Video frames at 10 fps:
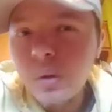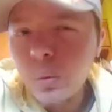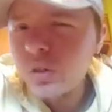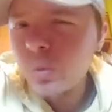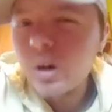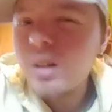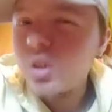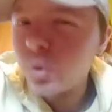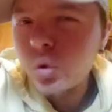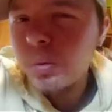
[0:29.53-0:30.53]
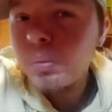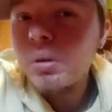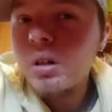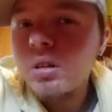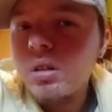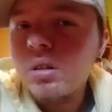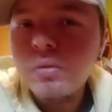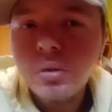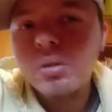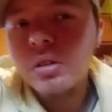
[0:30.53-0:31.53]
me a reason why you should be picked
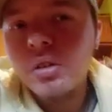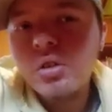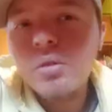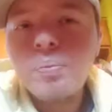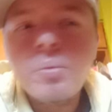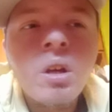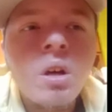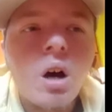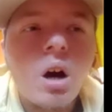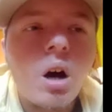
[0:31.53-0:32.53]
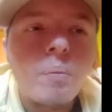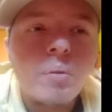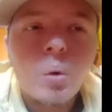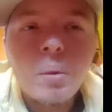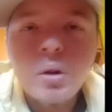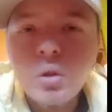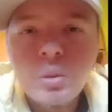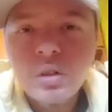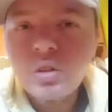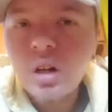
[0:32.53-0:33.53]
for this. Um, what I'm gonna do is I'm
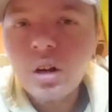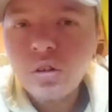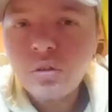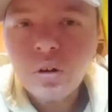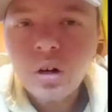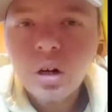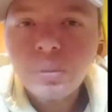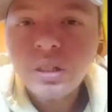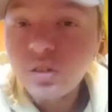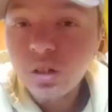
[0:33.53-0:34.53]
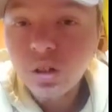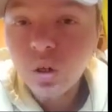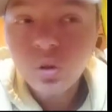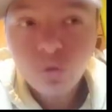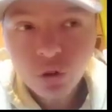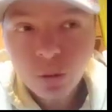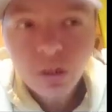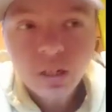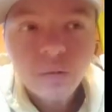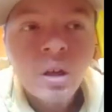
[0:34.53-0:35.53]
gonna send enough uh, PSN codes for
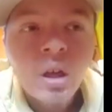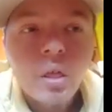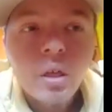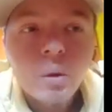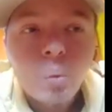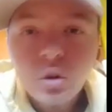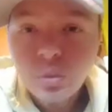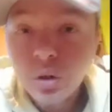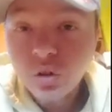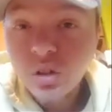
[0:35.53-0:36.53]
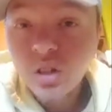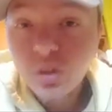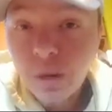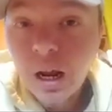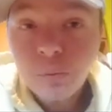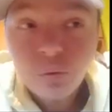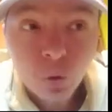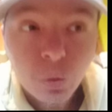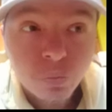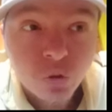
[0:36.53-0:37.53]
somebody that wants to purchase this map
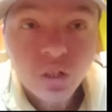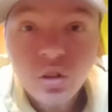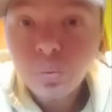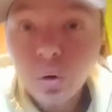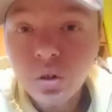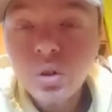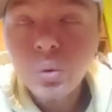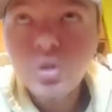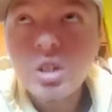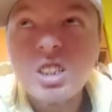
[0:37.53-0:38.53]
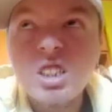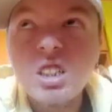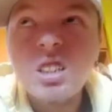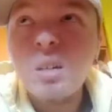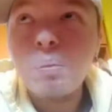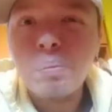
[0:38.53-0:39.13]
for Genesis Part Two, which is like 60